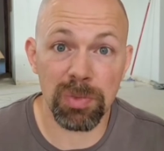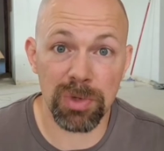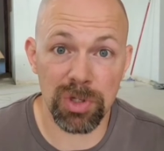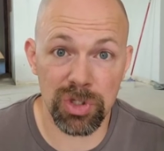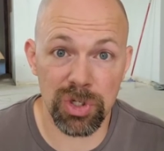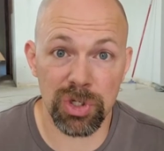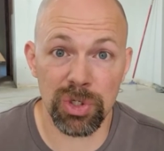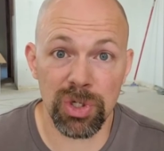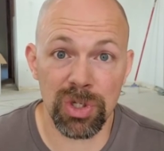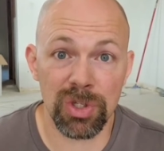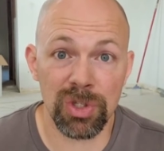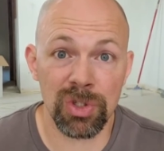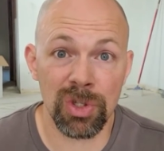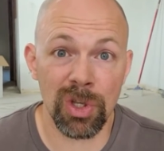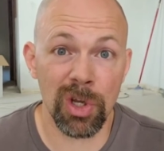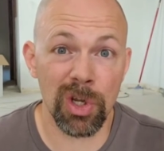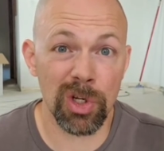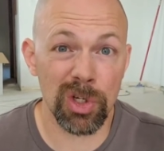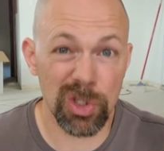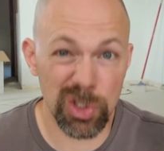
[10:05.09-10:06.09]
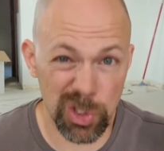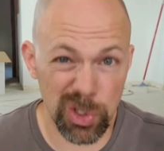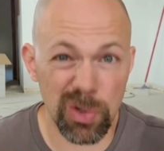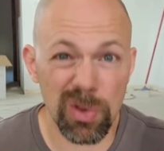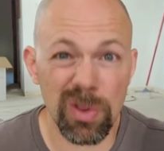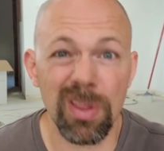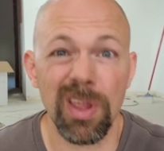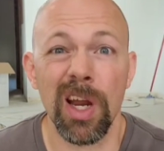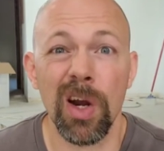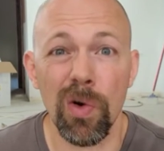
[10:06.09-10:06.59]
magicians
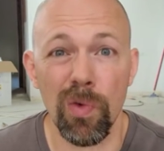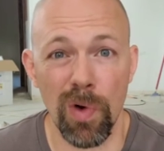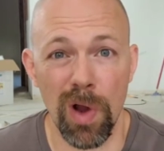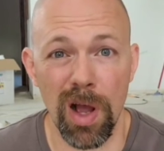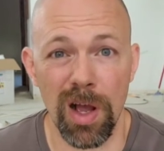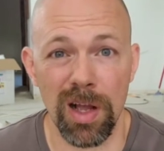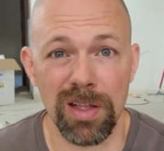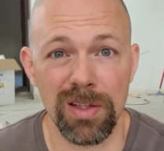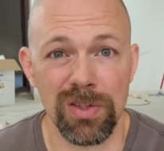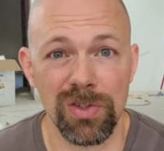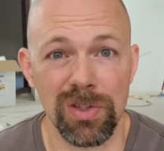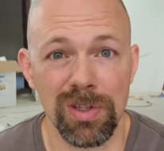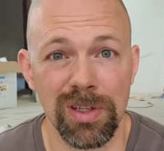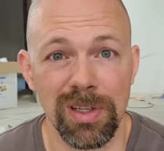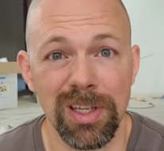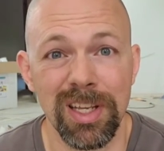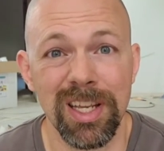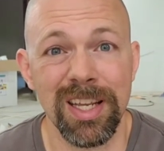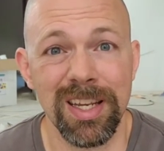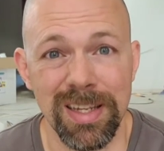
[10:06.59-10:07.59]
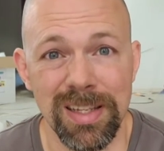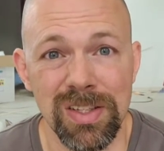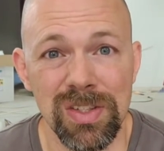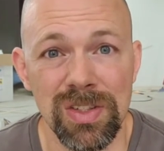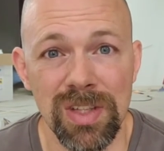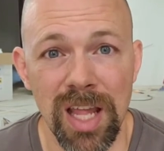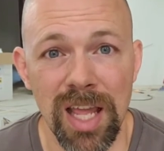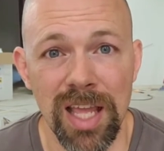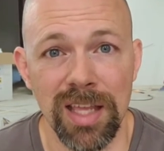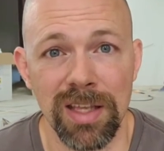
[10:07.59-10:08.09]
turn their rods into
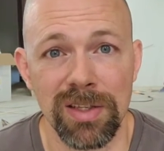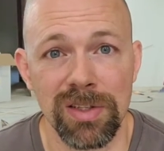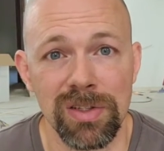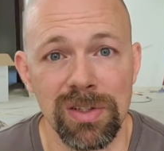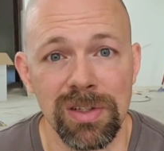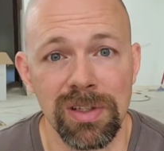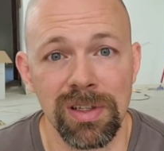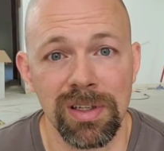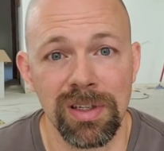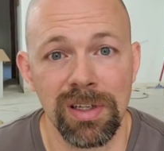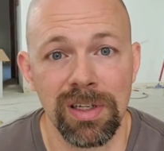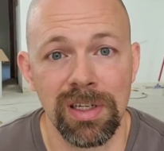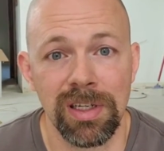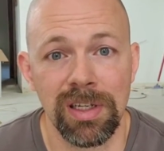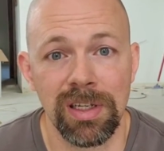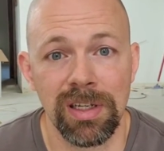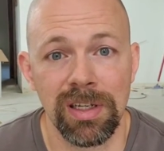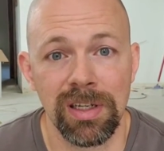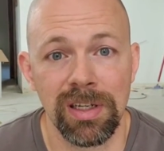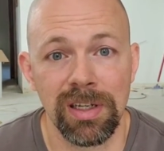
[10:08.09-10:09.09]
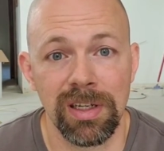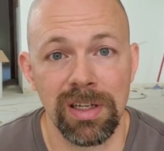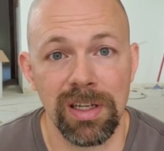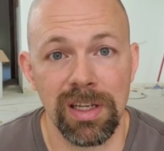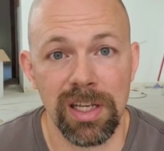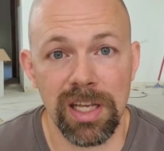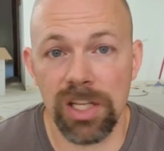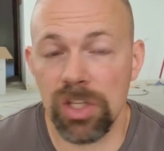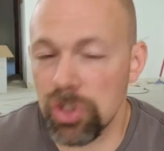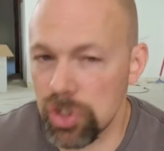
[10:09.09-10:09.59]
snakes.
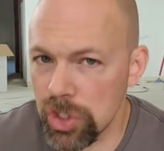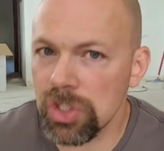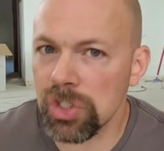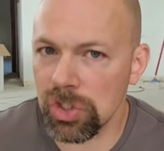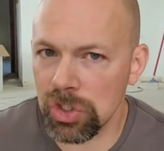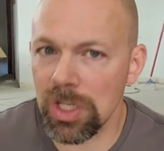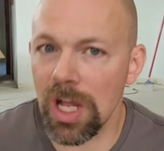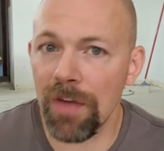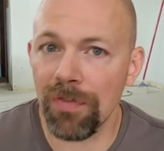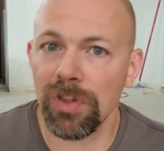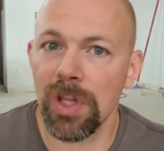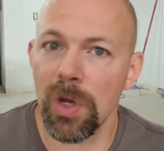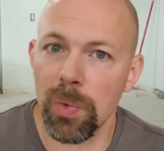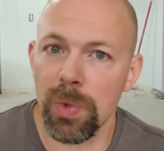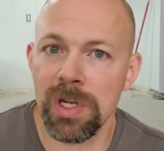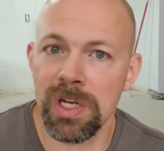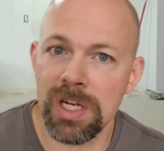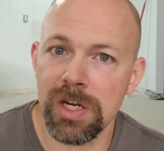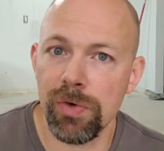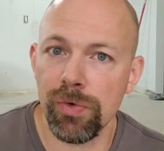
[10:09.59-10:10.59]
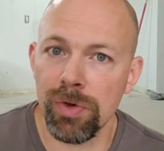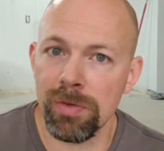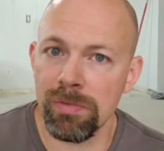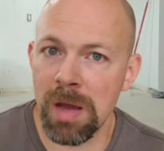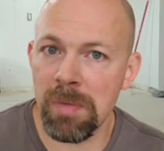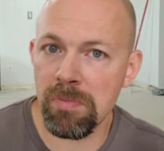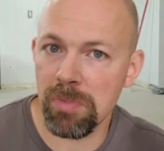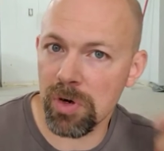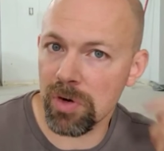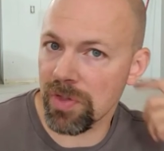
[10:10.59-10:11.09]
It's just stuff that we need to
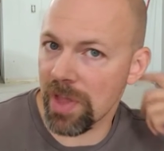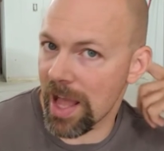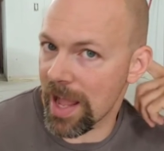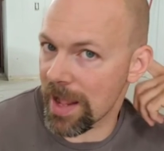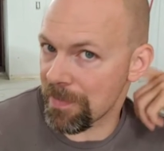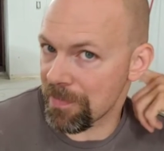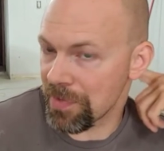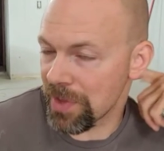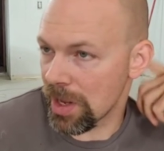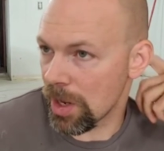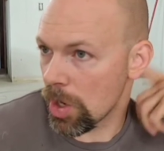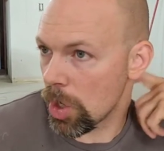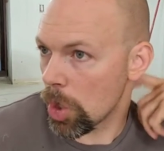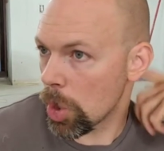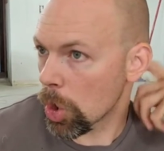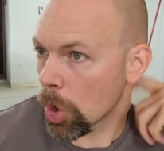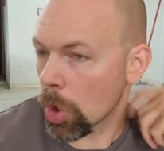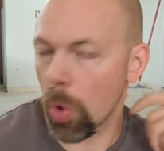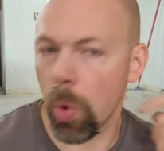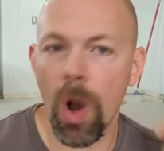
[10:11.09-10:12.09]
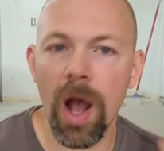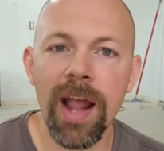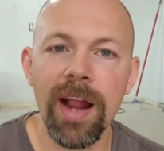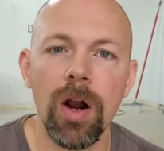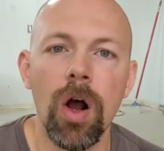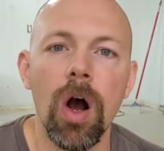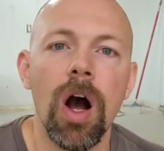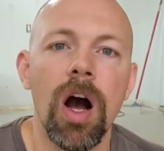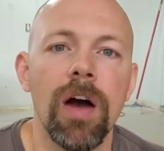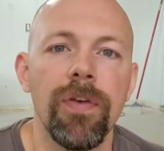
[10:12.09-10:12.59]
remember that quite
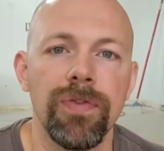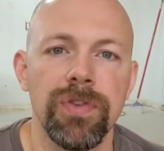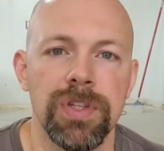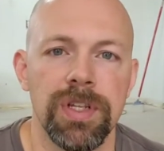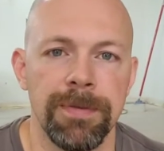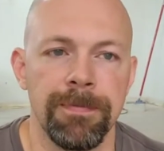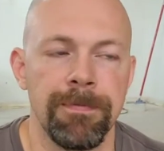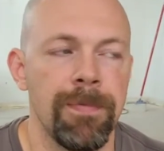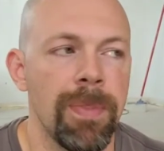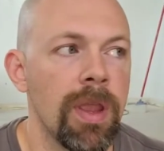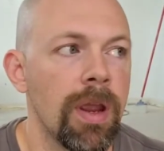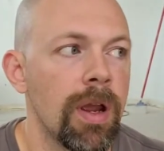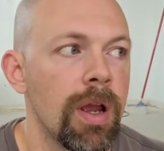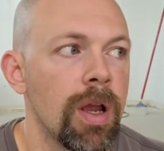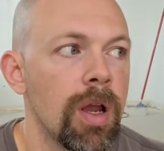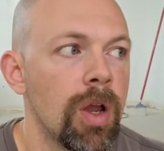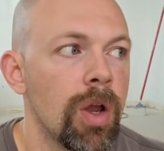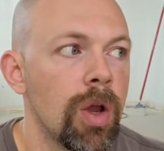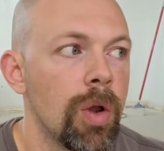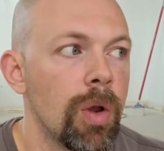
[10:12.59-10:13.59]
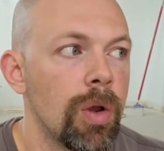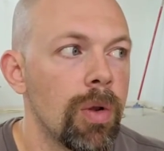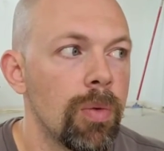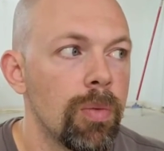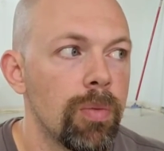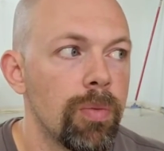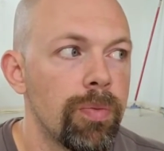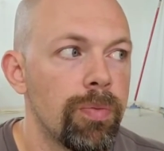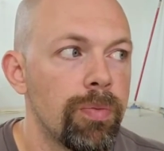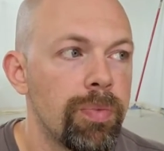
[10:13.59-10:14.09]
often
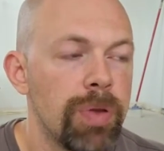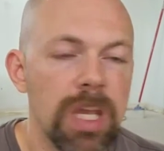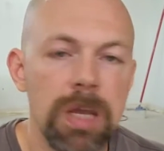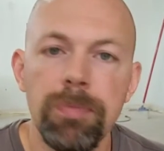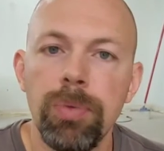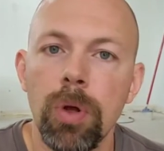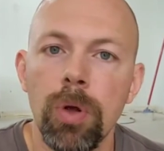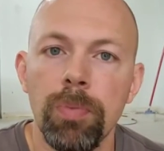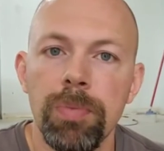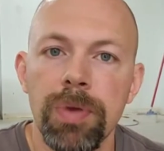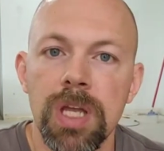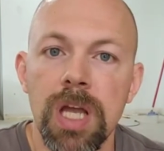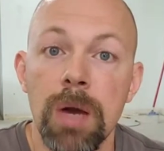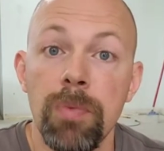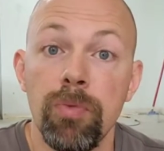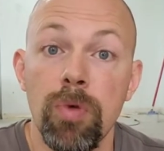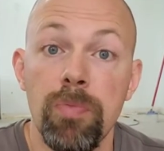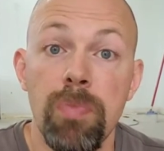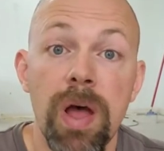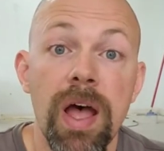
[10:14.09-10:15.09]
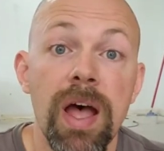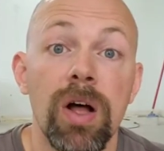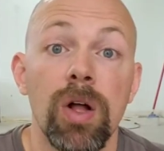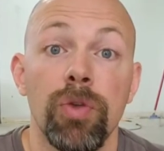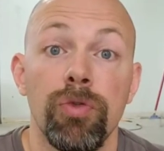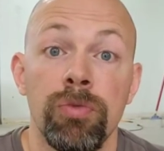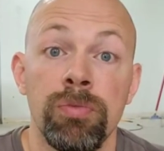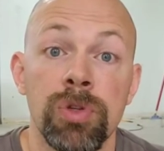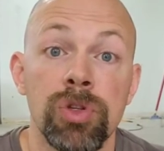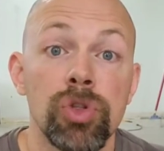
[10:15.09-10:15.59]
people become
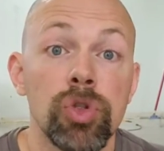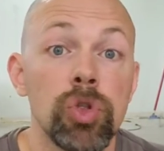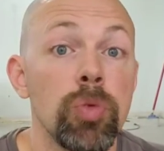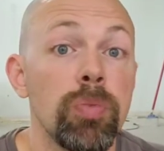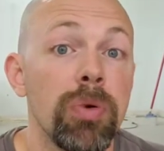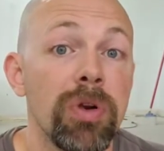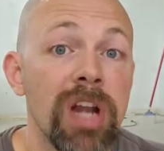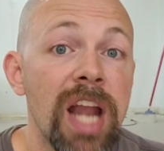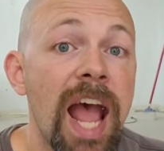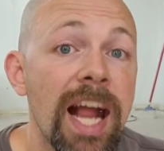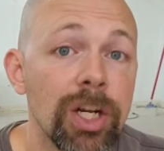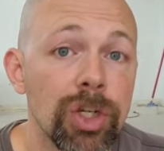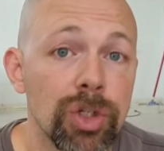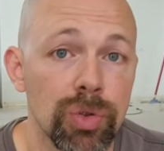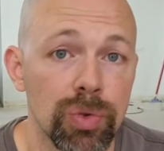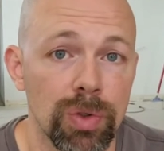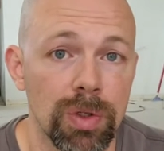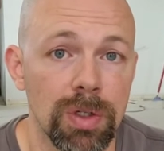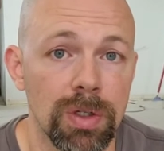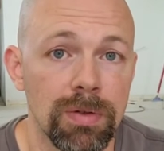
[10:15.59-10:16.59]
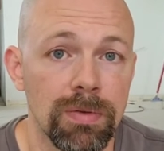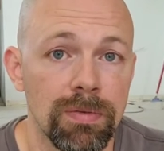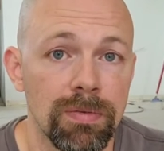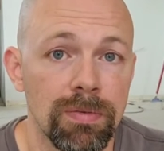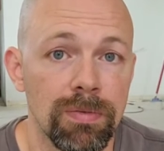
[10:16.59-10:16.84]
repelled from the supernatural.